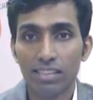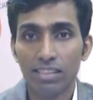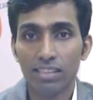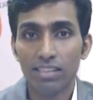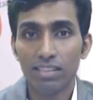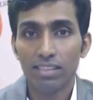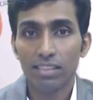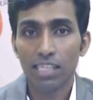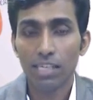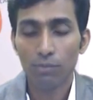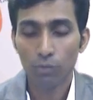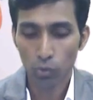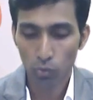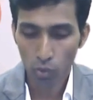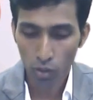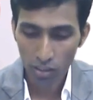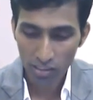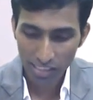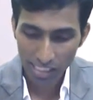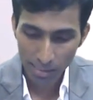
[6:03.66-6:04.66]
If you
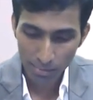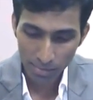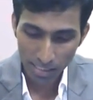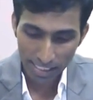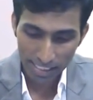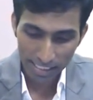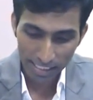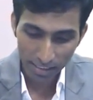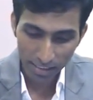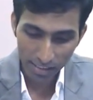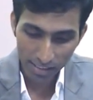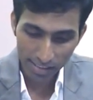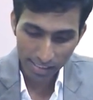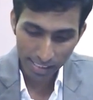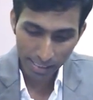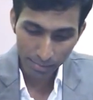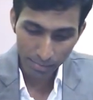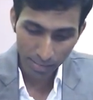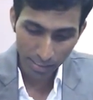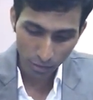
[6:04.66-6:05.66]
want, I'm writing the
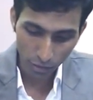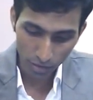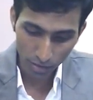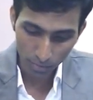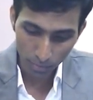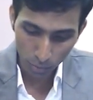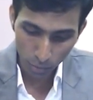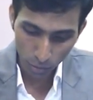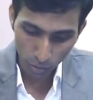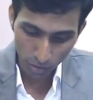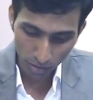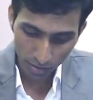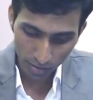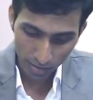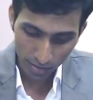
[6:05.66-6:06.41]
same thing on the board.